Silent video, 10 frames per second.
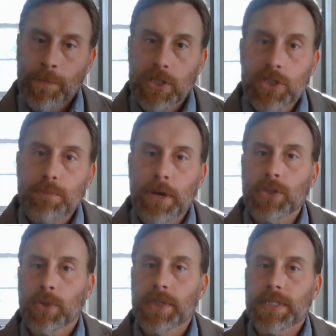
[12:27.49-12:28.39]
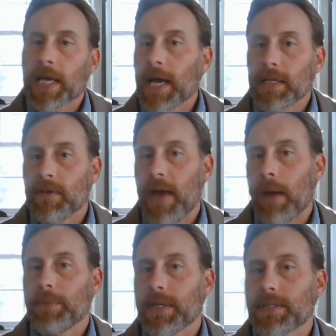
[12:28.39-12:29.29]
spiritualistic idea of
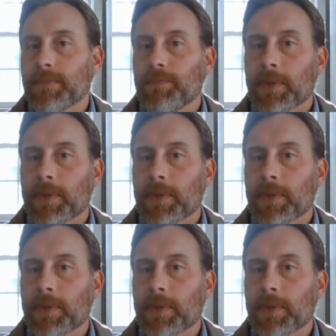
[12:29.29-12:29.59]
happiness.